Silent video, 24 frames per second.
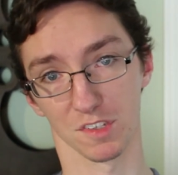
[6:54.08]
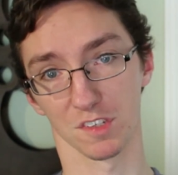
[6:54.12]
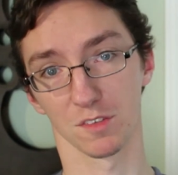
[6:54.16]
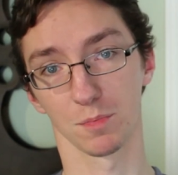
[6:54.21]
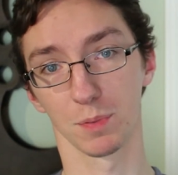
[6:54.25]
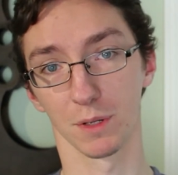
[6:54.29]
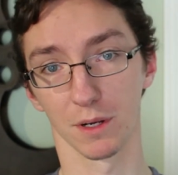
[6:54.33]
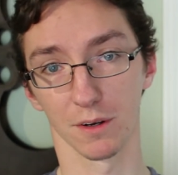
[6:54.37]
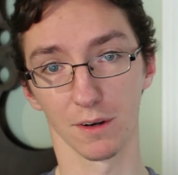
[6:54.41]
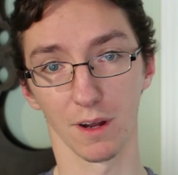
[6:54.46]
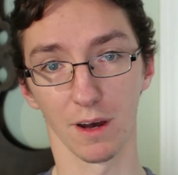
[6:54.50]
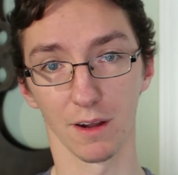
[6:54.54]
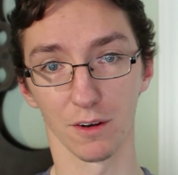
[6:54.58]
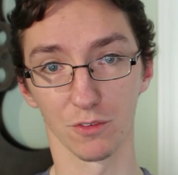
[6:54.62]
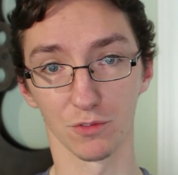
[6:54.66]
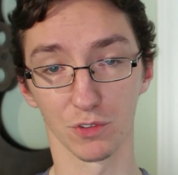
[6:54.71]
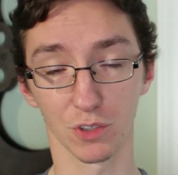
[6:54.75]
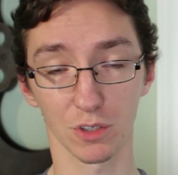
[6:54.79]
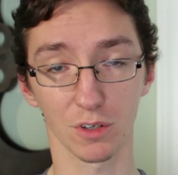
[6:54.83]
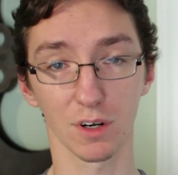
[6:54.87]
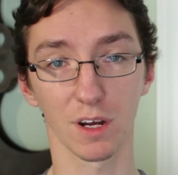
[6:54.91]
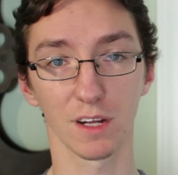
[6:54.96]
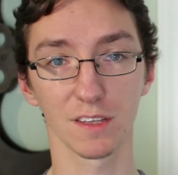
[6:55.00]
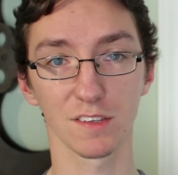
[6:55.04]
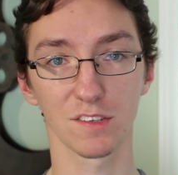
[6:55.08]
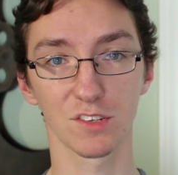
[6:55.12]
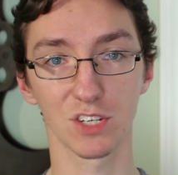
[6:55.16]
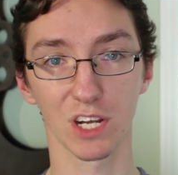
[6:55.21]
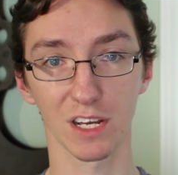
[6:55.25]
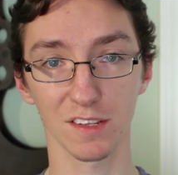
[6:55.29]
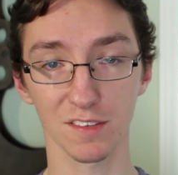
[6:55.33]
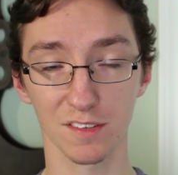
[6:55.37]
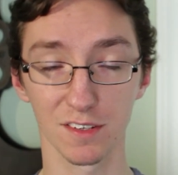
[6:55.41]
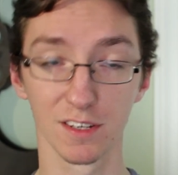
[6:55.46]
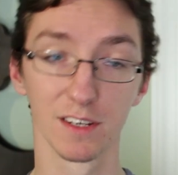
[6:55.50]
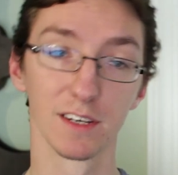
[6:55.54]
his spear out of Euron's
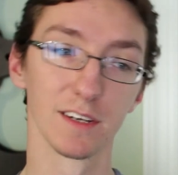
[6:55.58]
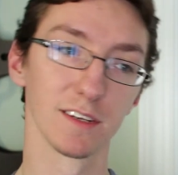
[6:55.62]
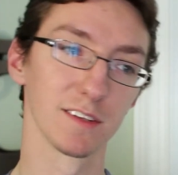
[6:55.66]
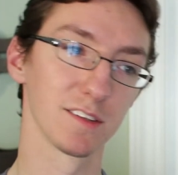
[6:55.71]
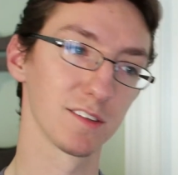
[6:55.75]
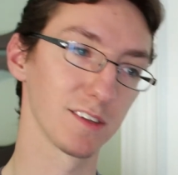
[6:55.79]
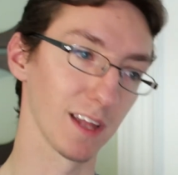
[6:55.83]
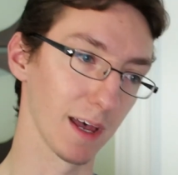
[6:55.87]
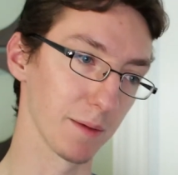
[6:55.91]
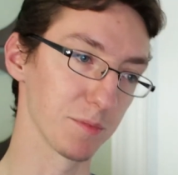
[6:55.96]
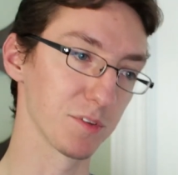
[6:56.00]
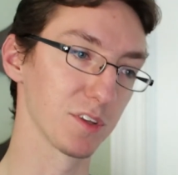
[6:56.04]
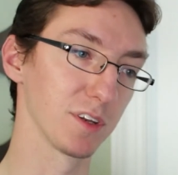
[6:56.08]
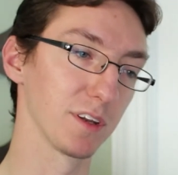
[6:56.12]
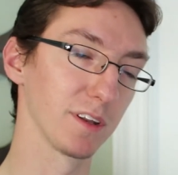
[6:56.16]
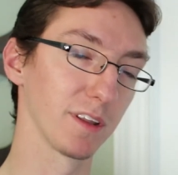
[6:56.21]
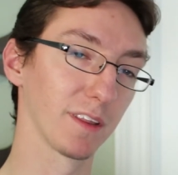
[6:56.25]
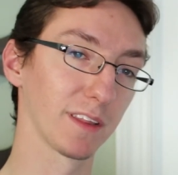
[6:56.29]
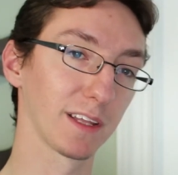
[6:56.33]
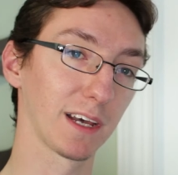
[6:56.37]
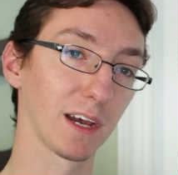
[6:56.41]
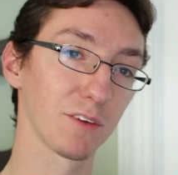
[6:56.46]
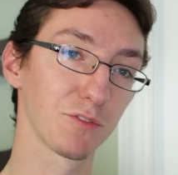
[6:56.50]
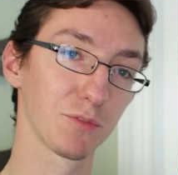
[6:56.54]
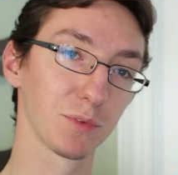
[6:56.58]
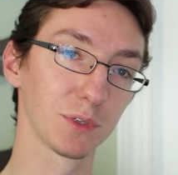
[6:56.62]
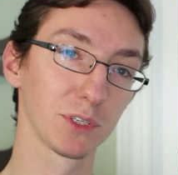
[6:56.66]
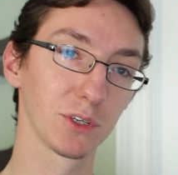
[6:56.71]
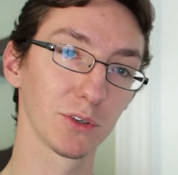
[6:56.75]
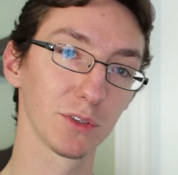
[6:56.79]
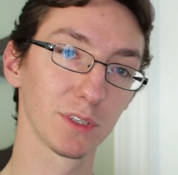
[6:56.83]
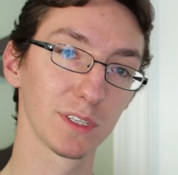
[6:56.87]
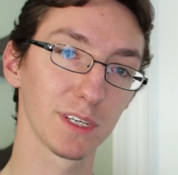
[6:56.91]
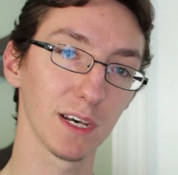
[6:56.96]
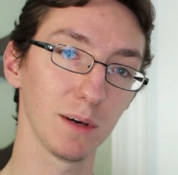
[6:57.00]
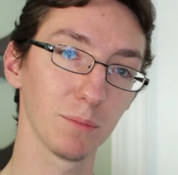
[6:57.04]
chest, stabs it into the guy from the
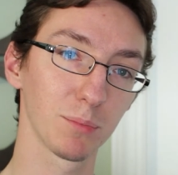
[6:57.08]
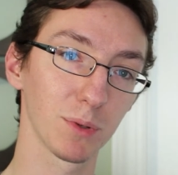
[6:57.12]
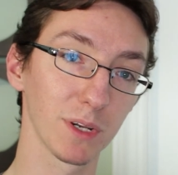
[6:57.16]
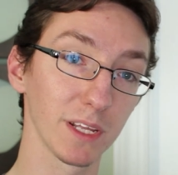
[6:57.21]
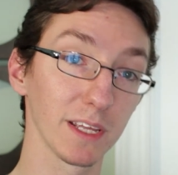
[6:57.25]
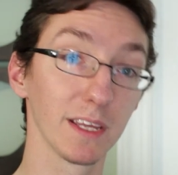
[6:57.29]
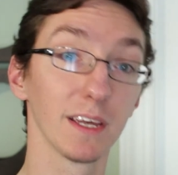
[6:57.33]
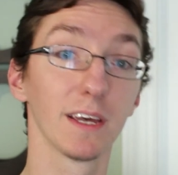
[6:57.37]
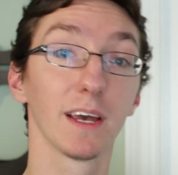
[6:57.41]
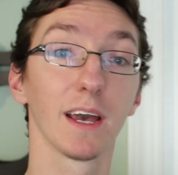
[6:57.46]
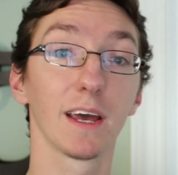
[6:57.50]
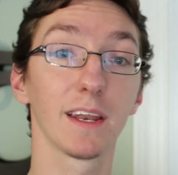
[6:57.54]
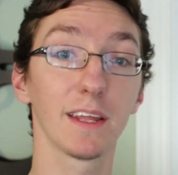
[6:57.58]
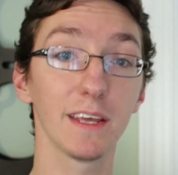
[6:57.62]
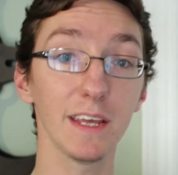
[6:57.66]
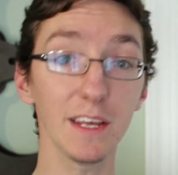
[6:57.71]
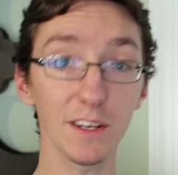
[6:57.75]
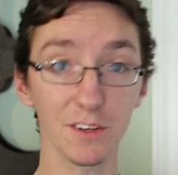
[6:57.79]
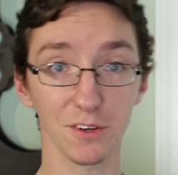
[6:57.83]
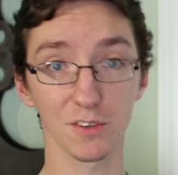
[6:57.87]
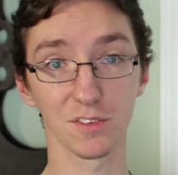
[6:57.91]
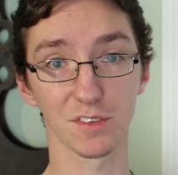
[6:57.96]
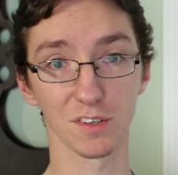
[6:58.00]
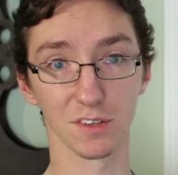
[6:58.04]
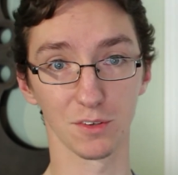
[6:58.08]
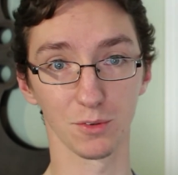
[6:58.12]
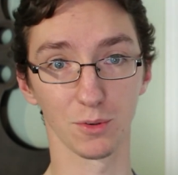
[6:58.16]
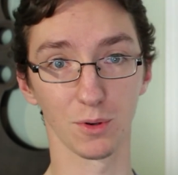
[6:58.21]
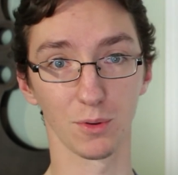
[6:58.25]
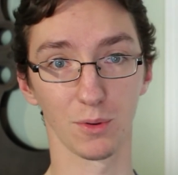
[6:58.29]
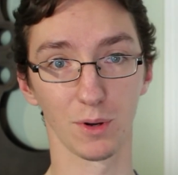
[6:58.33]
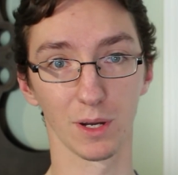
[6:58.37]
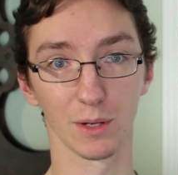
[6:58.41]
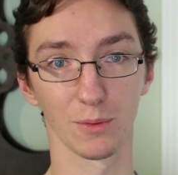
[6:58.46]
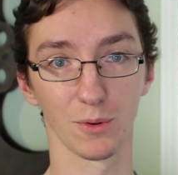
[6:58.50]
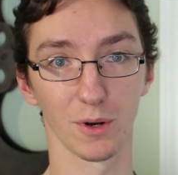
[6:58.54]
Golden Company, and he turns into
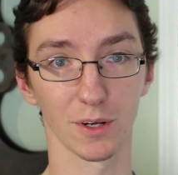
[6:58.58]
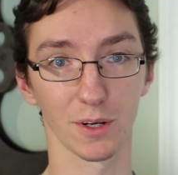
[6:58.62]
a White